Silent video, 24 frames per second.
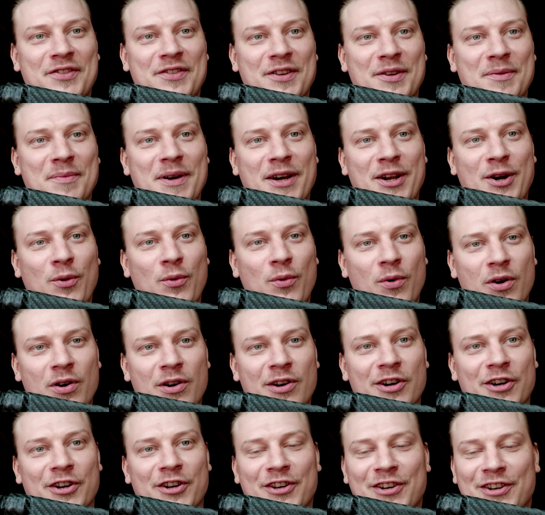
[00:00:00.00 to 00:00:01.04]
amount of
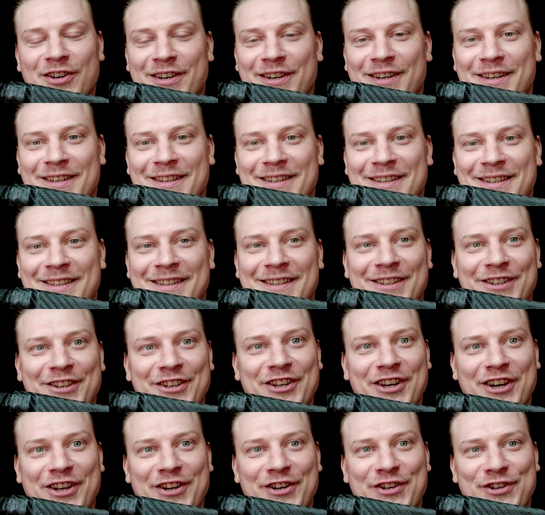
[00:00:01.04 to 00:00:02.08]
work
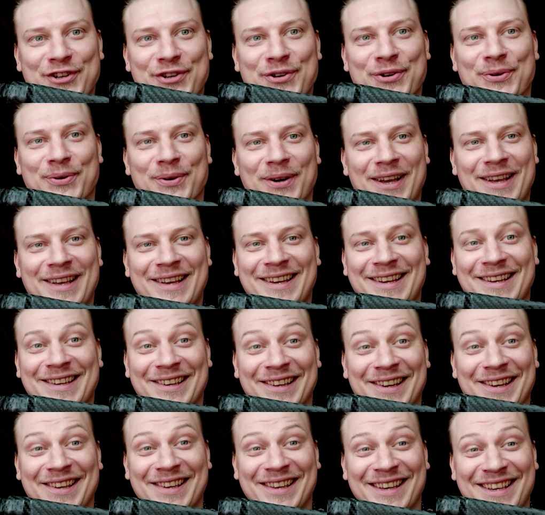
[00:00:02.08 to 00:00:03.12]
you gotta do
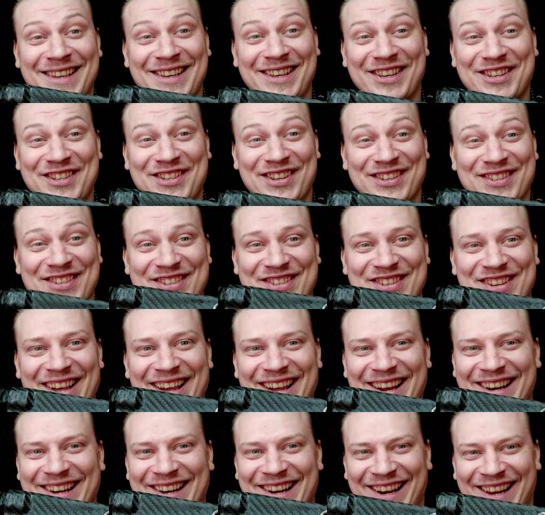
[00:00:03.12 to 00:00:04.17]
is
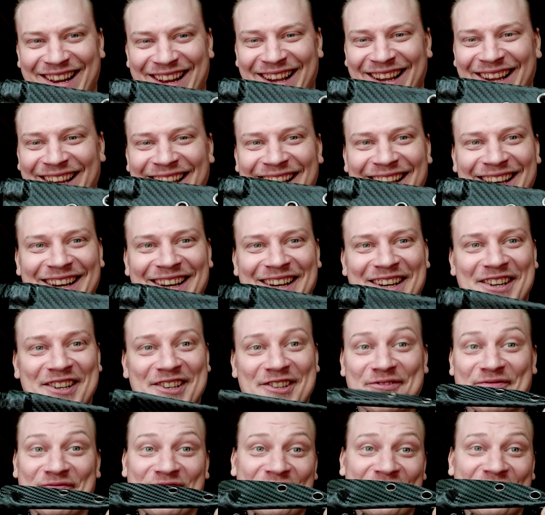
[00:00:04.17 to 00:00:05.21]
insane.
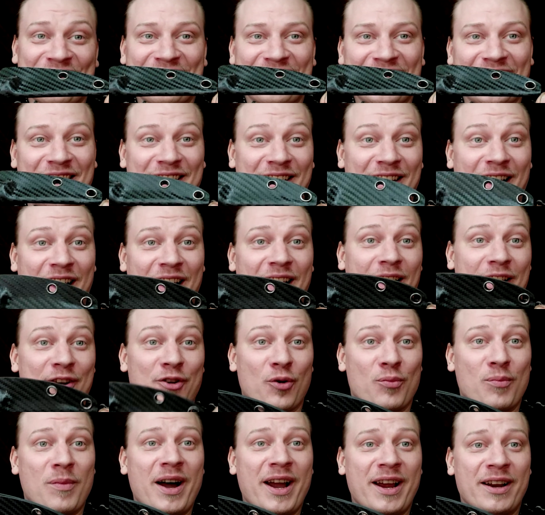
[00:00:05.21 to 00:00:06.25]
And I
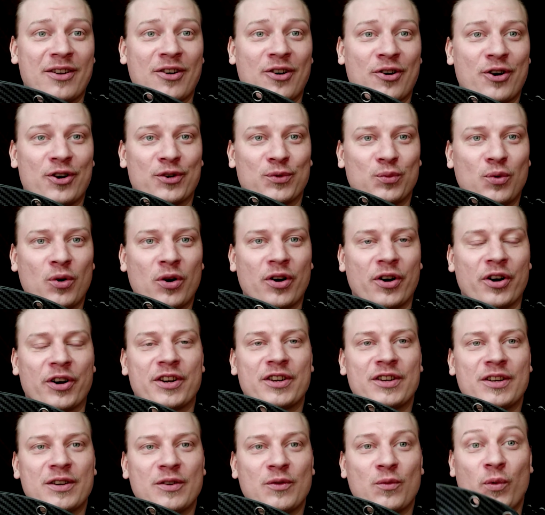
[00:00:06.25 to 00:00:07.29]
don't mind hard
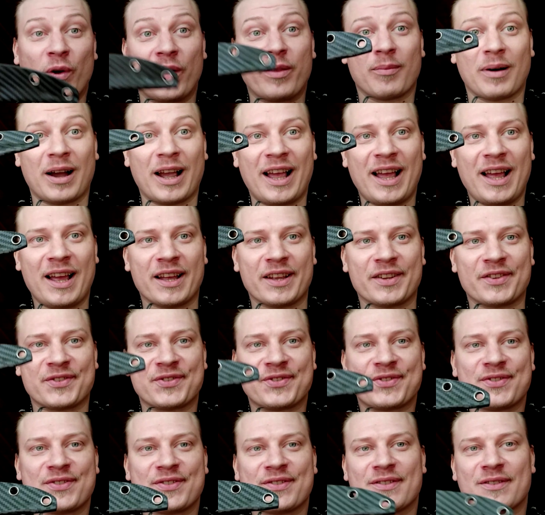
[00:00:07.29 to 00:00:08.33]
work with my
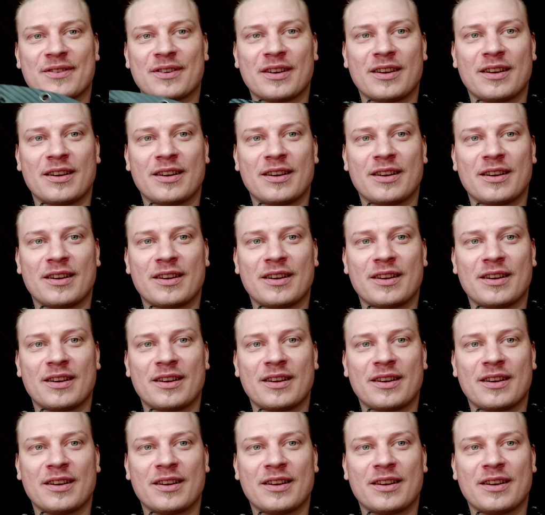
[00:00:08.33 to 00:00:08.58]
hands.